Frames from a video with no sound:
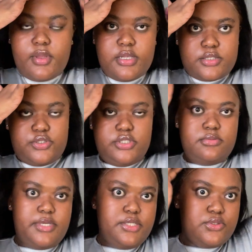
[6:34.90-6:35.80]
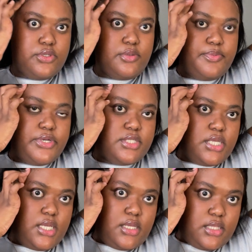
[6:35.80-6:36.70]
So just make sure you're
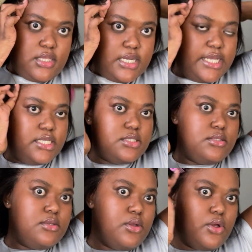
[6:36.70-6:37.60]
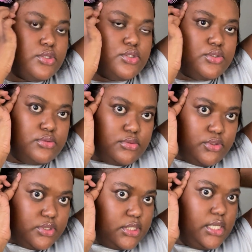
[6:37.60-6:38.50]
pressing the lace onto your
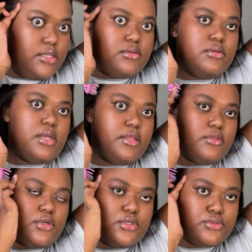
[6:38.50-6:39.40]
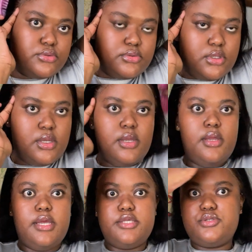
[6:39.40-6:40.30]
skin and the glue
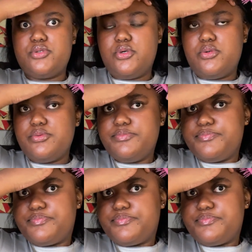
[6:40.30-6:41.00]
as you go,